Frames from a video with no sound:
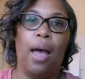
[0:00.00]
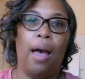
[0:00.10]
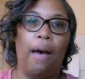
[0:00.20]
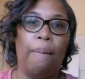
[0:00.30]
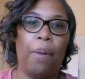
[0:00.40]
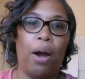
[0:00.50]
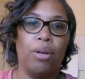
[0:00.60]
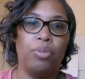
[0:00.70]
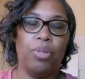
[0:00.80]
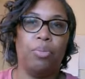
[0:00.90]

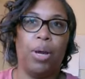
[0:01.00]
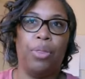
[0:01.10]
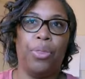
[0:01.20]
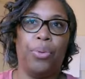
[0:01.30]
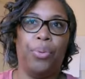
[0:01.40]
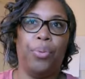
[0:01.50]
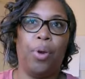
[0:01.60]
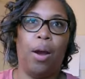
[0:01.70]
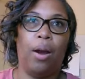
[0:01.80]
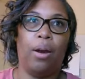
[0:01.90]
Ours was run through
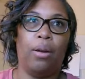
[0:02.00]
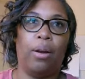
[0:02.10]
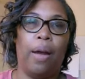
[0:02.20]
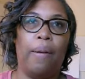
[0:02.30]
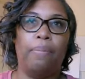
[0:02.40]
our,